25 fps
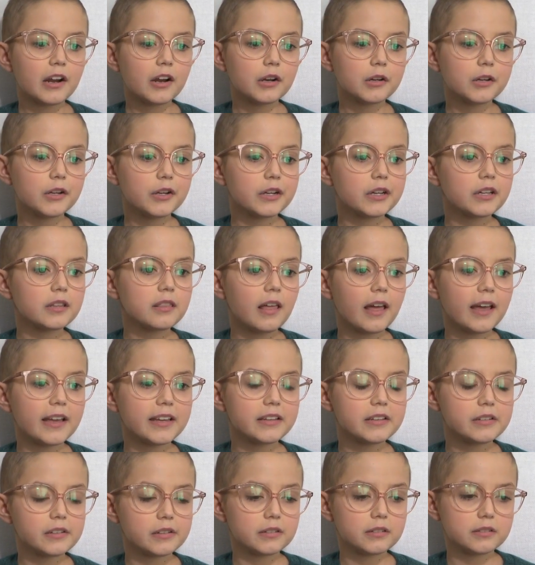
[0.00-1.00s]
reasons that I
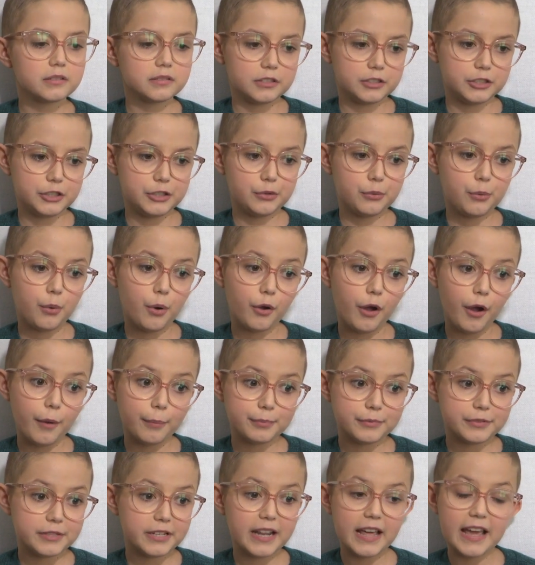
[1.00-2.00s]
have continued my
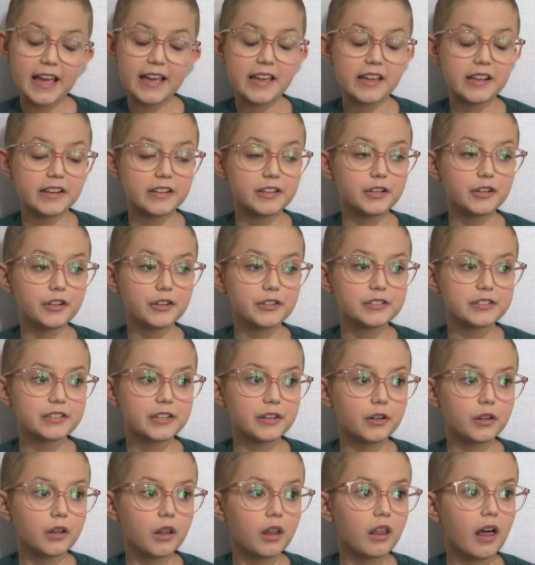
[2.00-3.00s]
mission personally for the
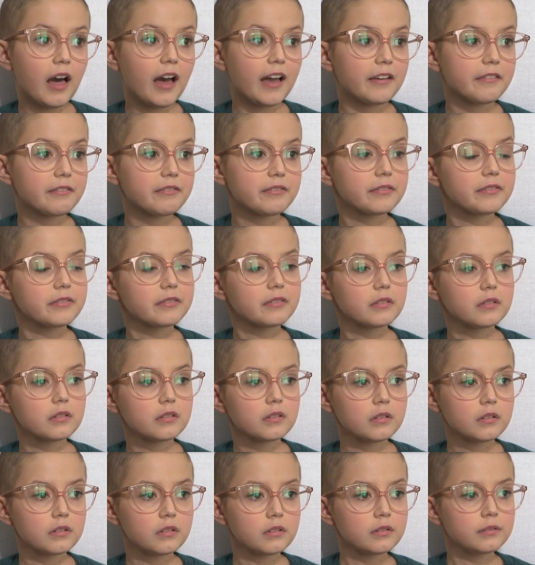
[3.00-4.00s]
Leukemia and Lymphoma
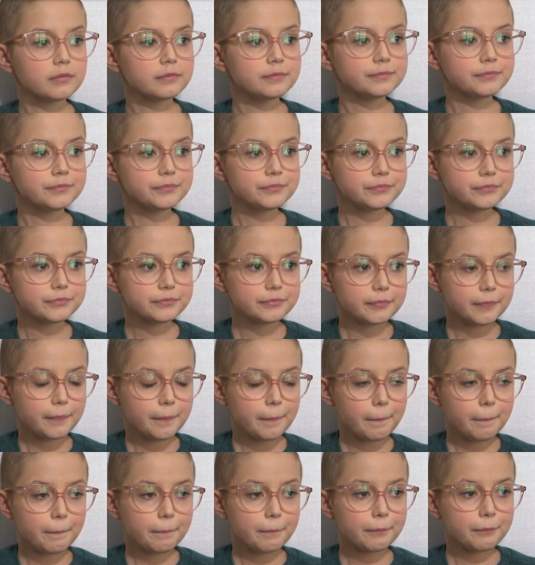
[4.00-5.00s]
Society.
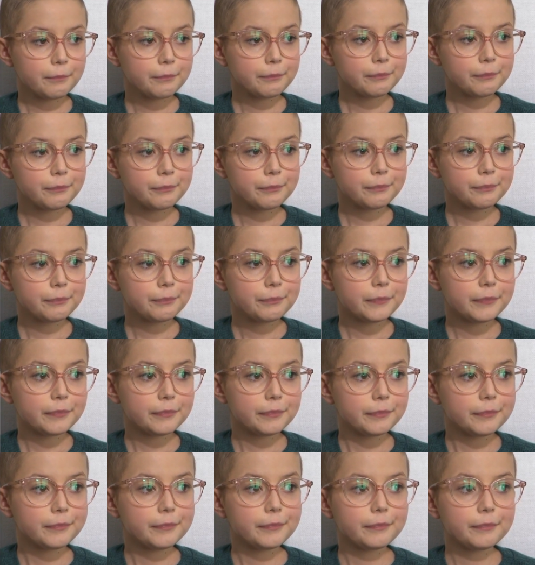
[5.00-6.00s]
27 days from
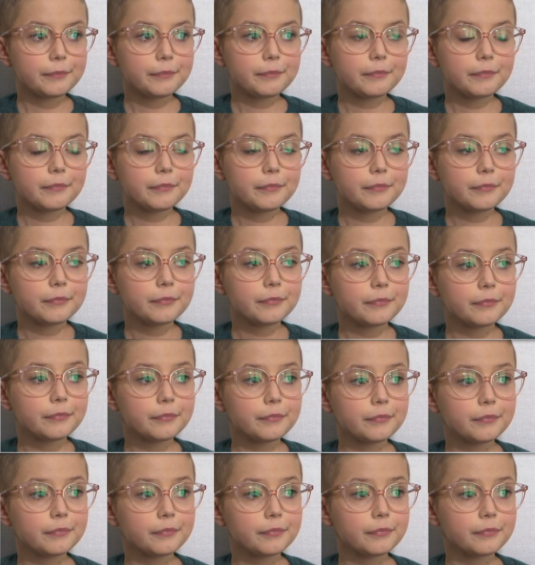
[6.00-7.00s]
today, I'll be
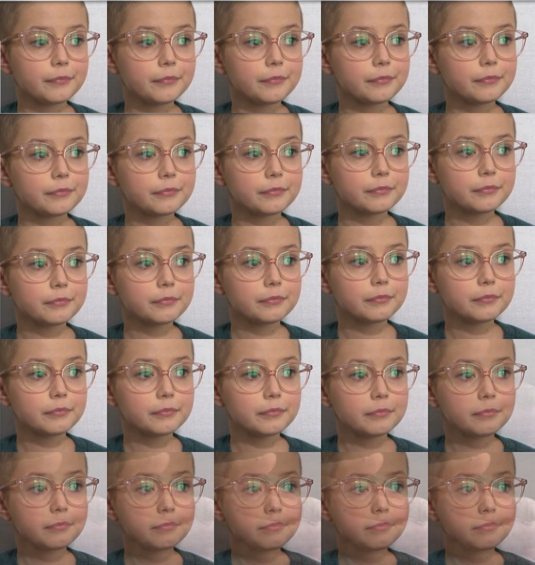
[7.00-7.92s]
back in Hawaii taking